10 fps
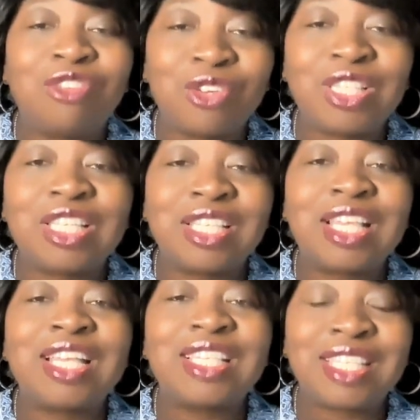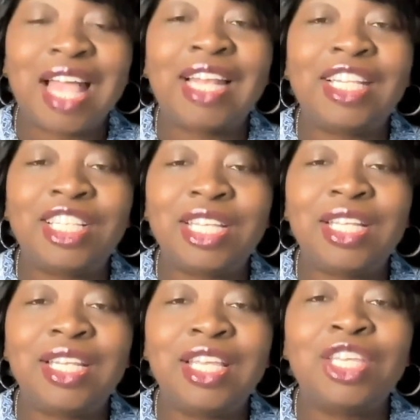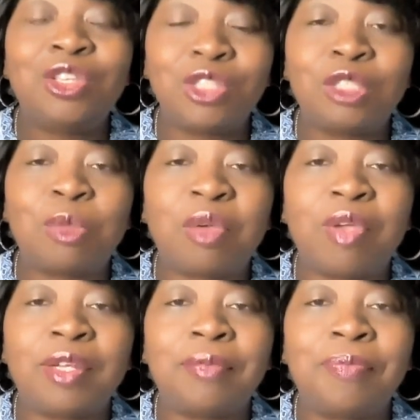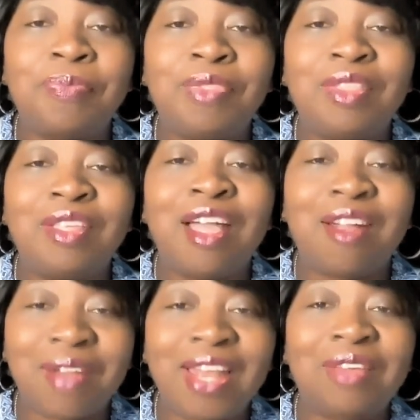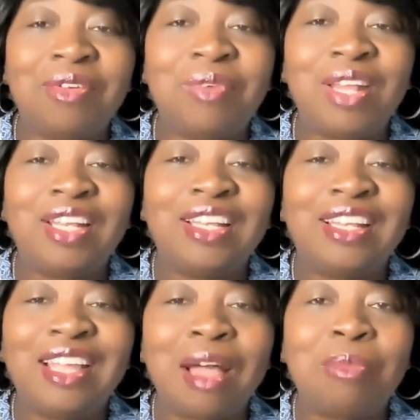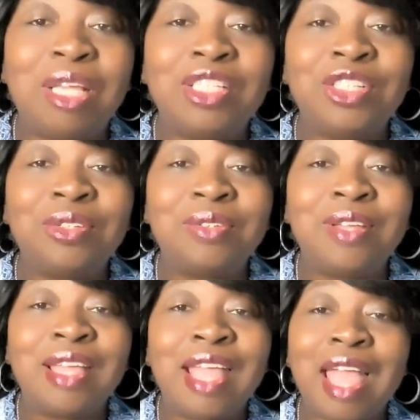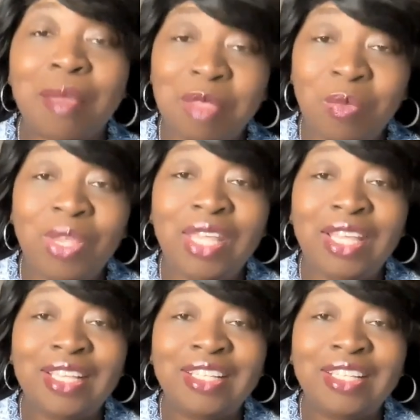versus silencing your spirit. All right, everyone. God bless you. Happy week.